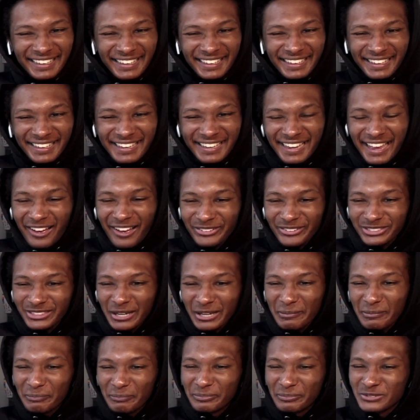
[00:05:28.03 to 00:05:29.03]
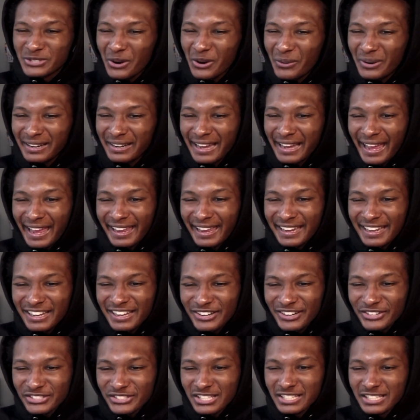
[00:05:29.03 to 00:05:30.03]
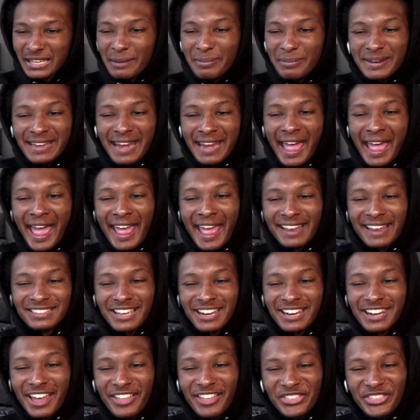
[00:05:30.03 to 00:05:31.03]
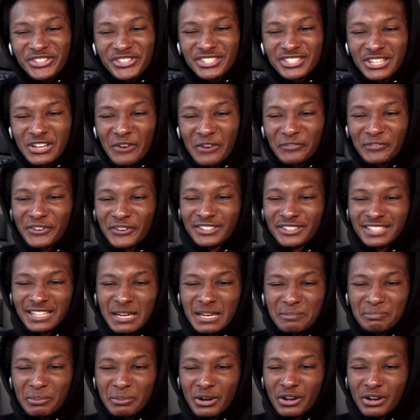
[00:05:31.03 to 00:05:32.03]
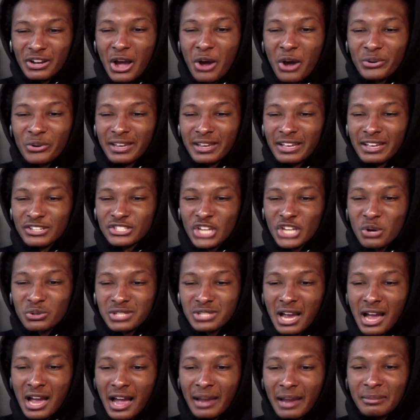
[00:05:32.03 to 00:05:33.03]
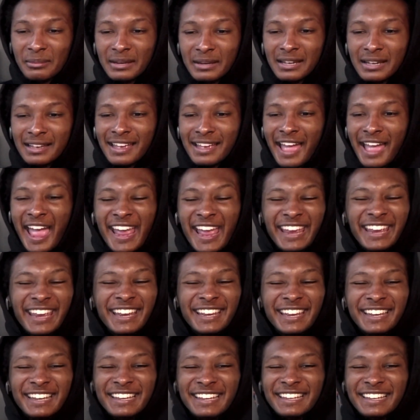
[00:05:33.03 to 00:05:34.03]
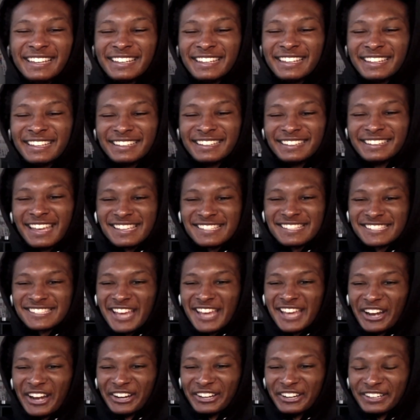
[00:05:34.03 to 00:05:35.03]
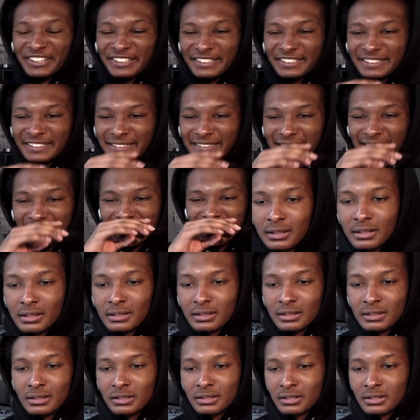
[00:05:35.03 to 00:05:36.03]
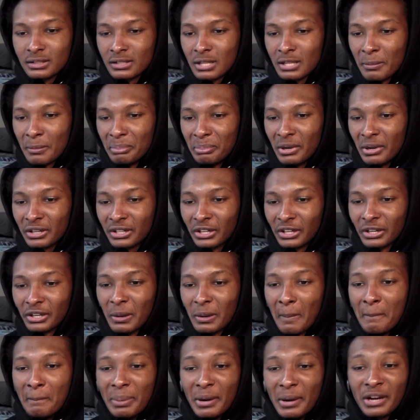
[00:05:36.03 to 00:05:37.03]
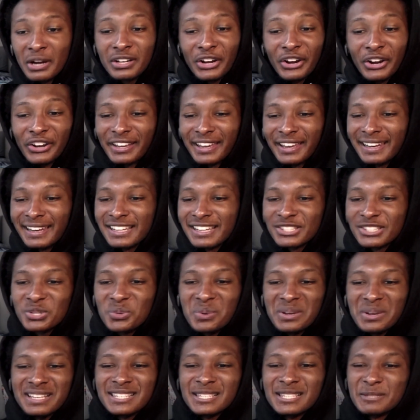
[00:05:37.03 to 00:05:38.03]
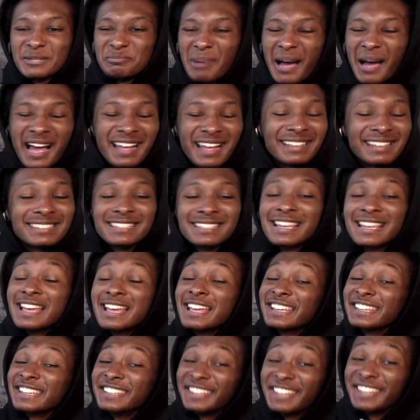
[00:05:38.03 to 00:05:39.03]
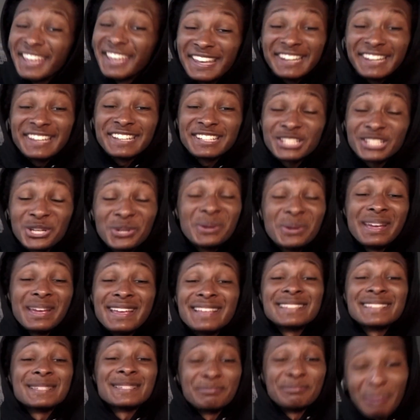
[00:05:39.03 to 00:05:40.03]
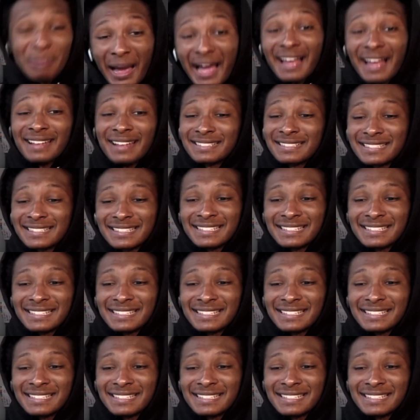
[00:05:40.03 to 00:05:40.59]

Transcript: He out there showing that energy. Give me that. Another steal for D-Book. Oh, yeah. Showtime. Hey. Yes, sir. To Booker. Booker getting to his spot. Getting to his spot.